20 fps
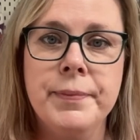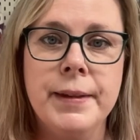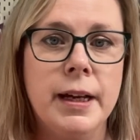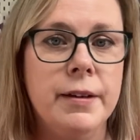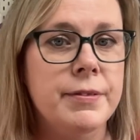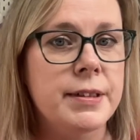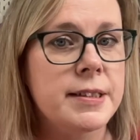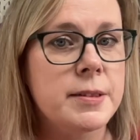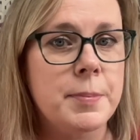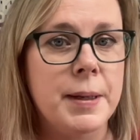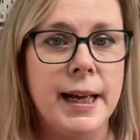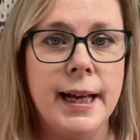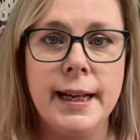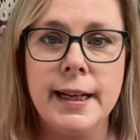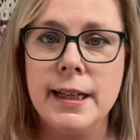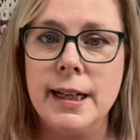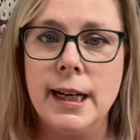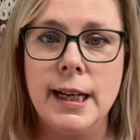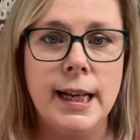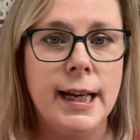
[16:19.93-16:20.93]
Everything's
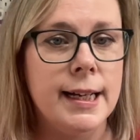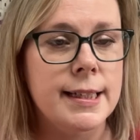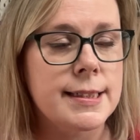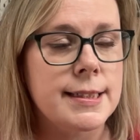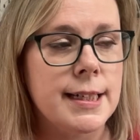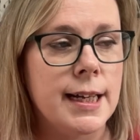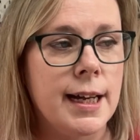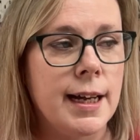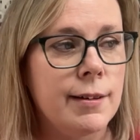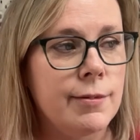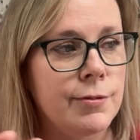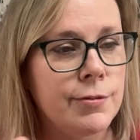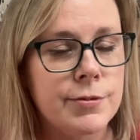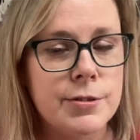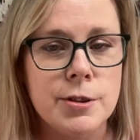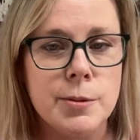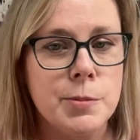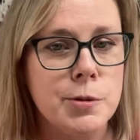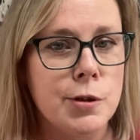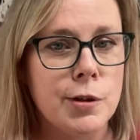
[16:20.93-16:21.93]
black and it has to have
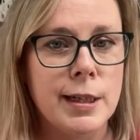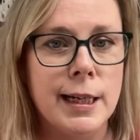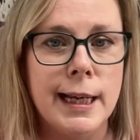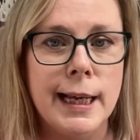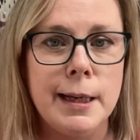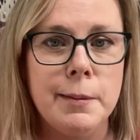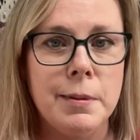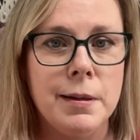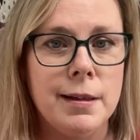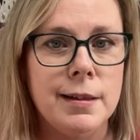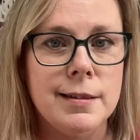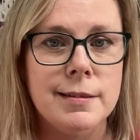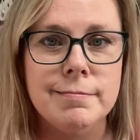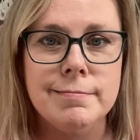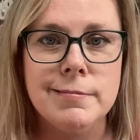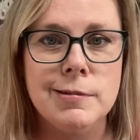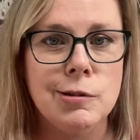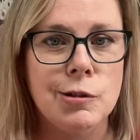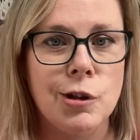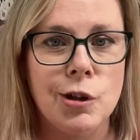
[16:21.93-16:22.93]
some sort of label on it.
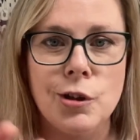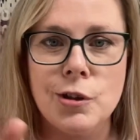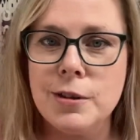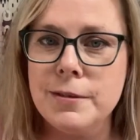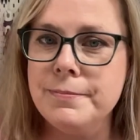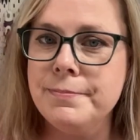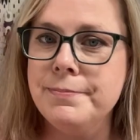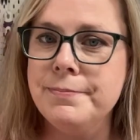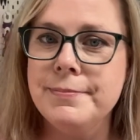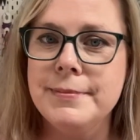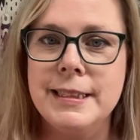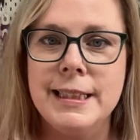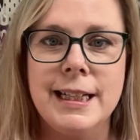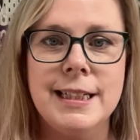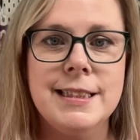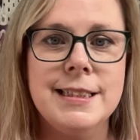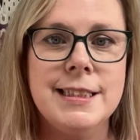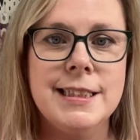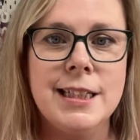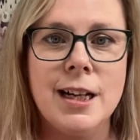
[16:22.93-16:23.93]
Good luck.
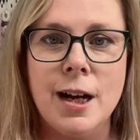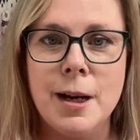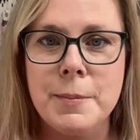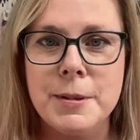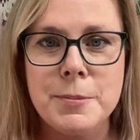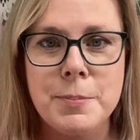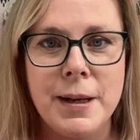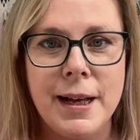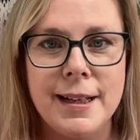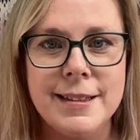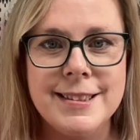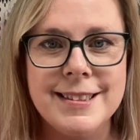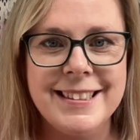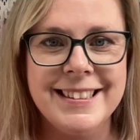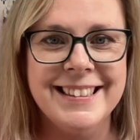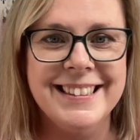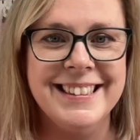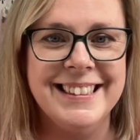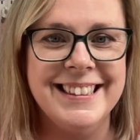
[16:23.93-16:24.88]
That time has passed.